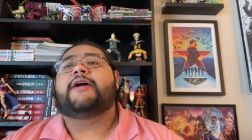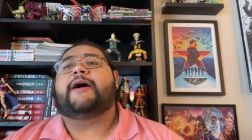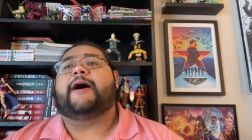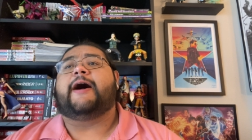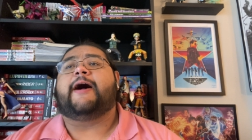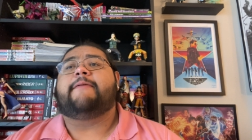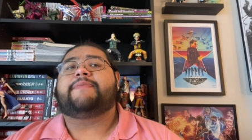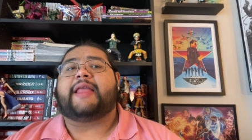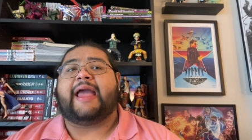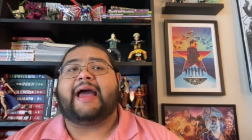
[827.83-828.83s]
uh,
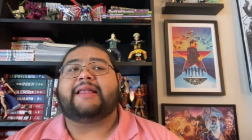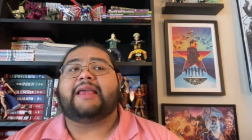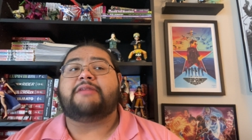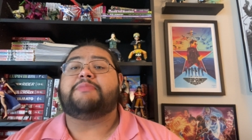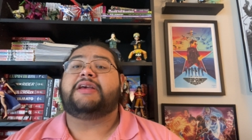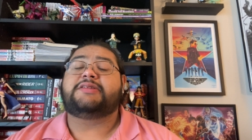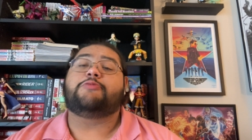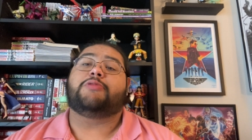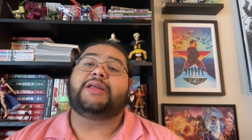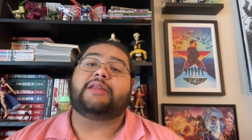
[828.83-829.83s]
and it makes it
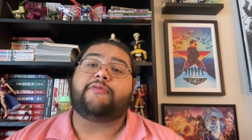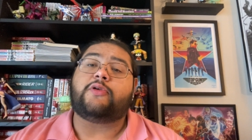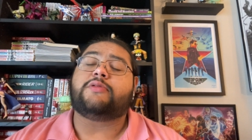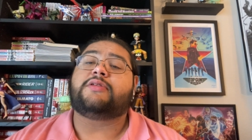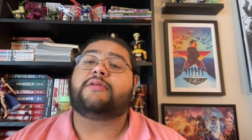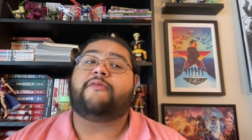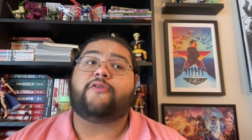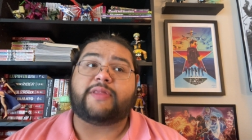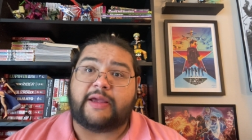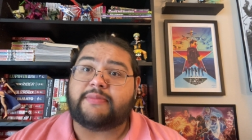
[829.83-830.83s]
really difficult
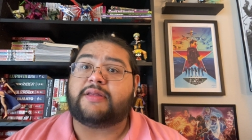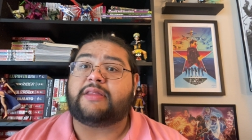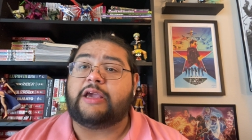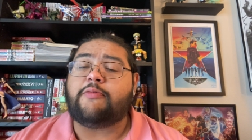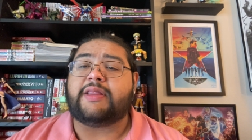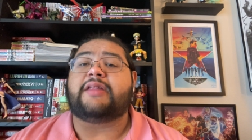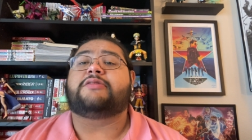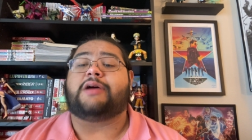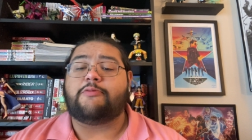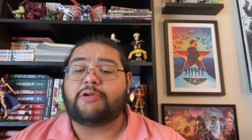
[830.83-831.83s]
for them to deal with it.
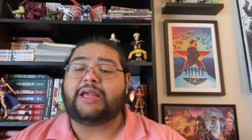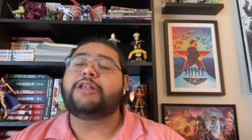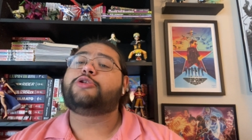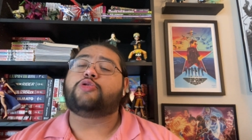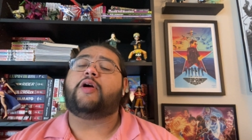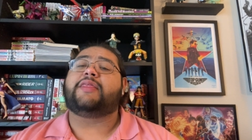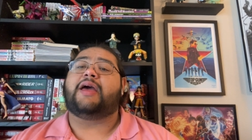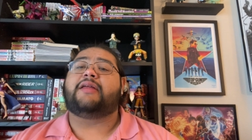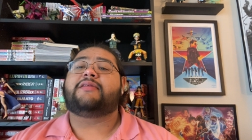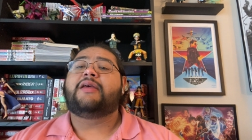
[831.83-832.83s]
So I really enjoy
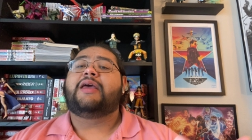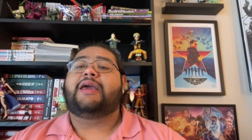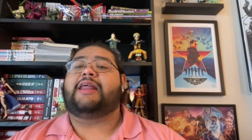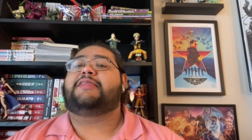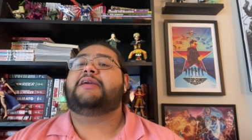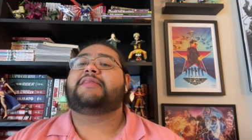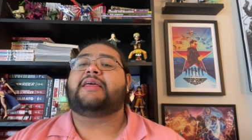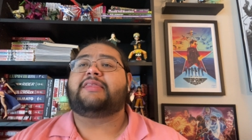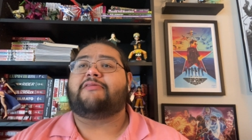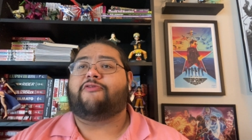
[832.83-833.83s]
that, and I think
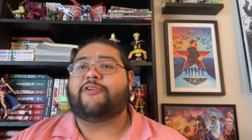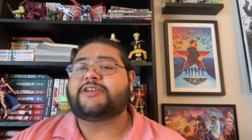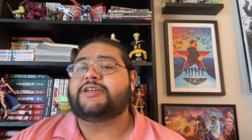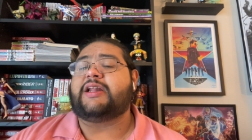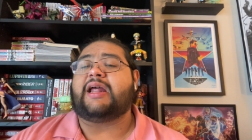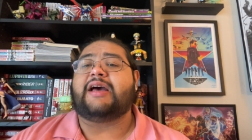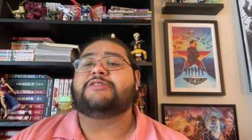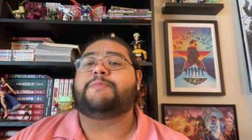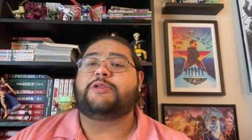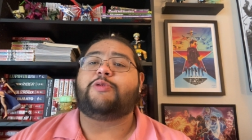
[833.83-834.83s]
that the friction it adds
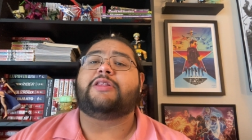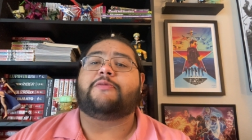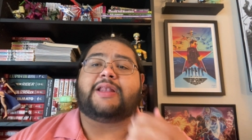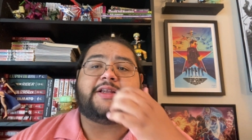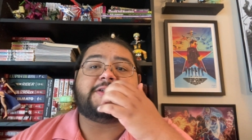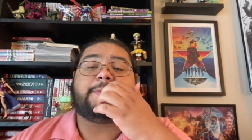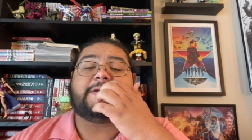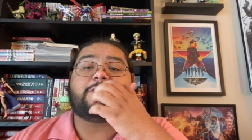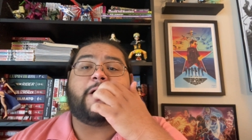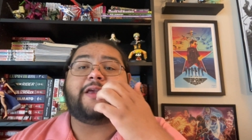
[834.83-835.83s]
between their relationship
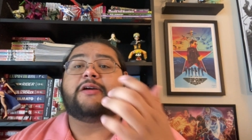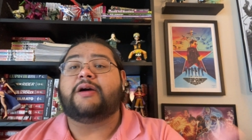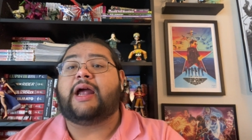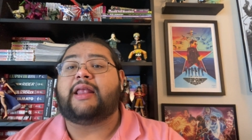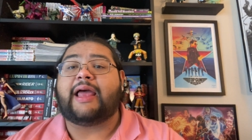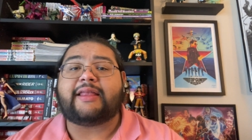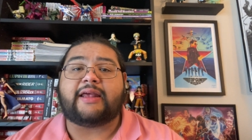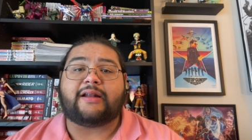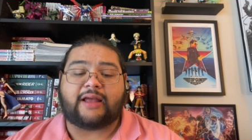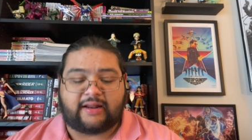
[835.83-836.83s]
is quite good. I liked it
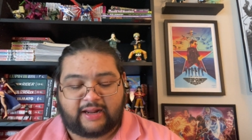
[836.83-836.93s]
a lot.